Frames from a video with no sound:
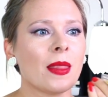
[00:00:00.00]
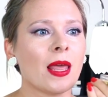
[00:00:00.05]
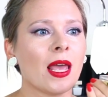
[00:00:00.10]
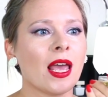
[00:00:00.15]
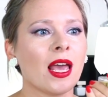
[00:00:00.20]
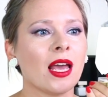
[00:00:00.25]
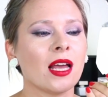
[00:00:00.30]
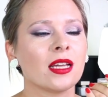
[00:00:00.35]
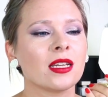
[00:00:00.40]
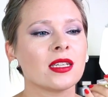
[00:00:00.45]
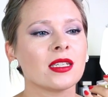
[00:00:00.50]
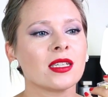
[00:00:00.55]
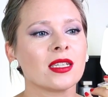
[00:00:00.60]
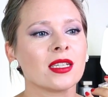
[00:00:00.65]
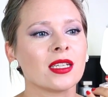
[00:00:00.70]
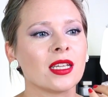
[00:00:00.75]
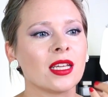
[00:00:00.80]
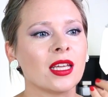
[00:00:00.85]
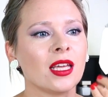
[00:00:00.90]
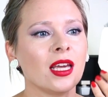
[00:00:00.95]

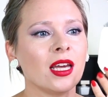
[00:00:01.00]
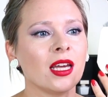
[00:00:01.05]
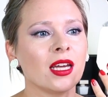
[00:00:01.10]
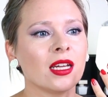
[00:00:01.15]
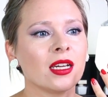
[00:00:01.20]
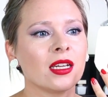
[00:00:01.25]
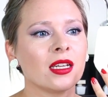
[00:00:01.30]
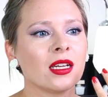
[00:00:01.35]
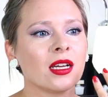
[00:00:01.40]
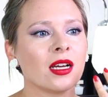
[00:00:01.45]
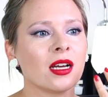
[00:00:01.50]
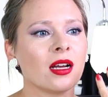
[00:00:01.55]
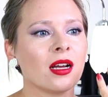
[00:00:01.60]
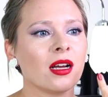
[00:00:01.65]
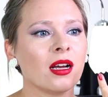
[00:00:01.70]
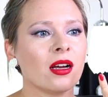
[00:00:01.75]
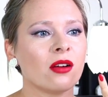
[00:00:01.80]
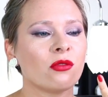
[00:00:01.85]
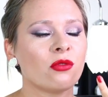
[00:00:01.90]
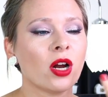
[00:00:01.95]
And in
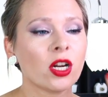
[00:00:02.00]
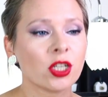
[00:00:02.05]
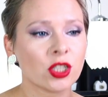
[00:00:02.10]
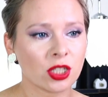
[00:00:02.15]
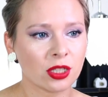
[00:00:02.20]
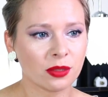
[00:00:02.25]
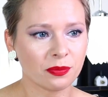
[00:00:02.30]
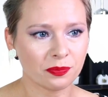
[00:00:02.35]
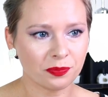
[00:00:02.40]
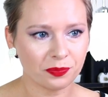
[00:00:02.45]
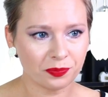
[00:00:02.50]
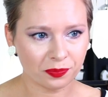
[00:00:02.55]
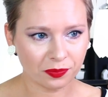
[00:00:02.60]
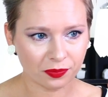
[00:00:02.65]
Russia,